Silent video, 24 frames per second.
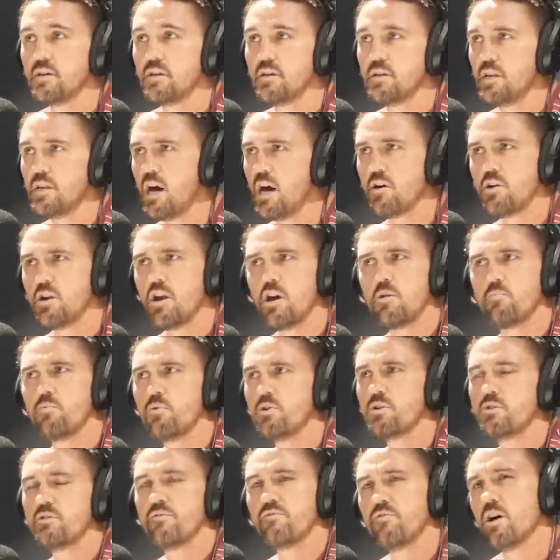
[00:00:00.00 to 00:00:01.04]
no, at no
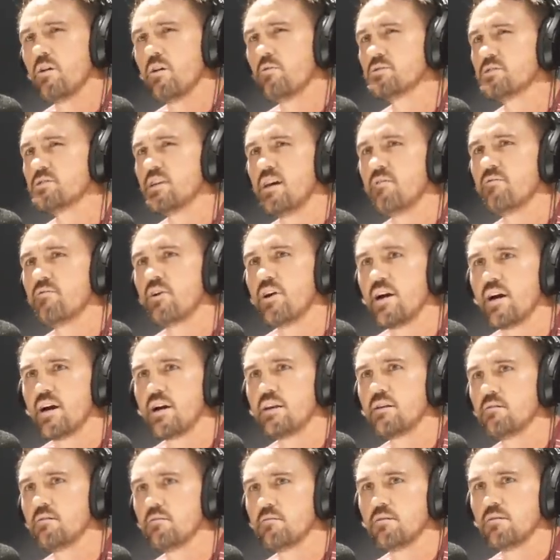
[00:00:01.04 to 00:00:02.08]
point in the fight was it ever
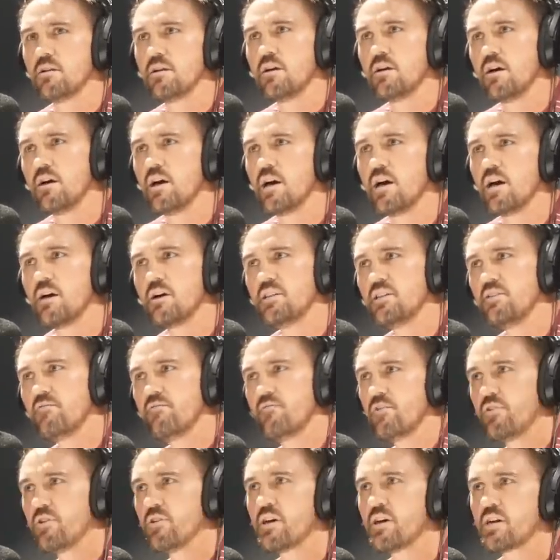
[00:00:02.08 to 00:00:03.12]
out. Uh, I didn't
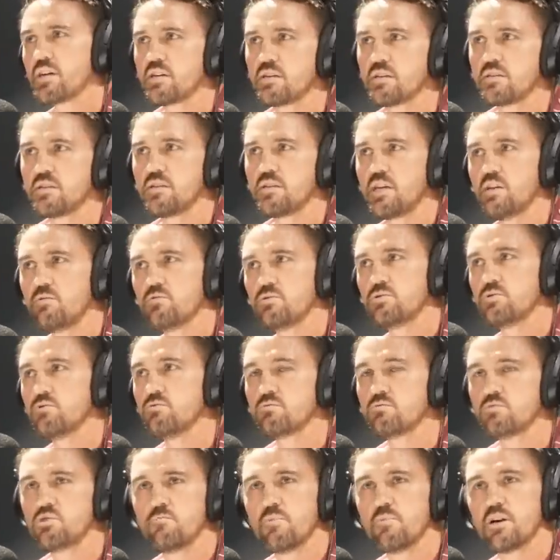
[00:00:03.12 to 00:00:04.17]
feel like he was
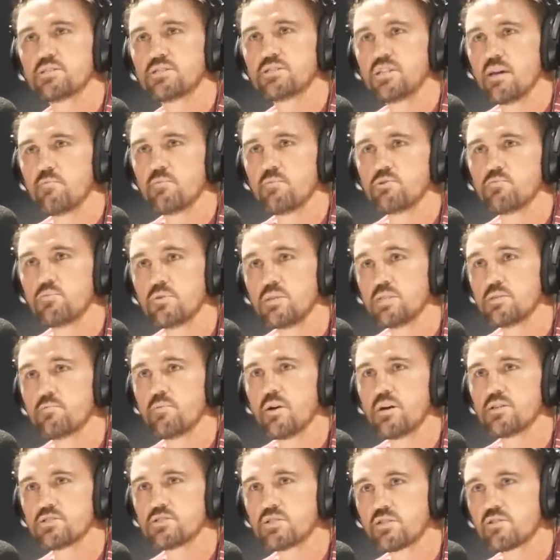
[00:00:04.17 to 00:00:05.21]
doing too much damage with his
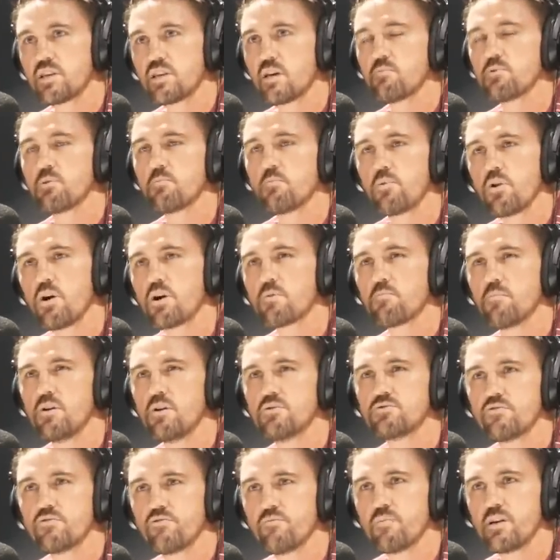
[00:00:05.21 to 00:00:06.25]
punches. I was able to block
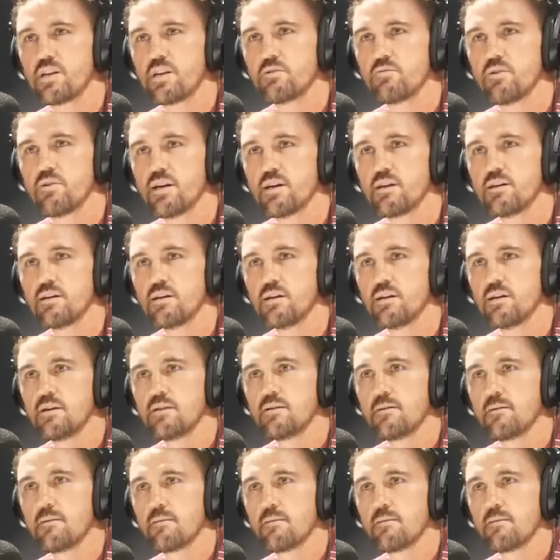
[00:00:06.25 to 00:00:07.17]
most of them anyway. Where were they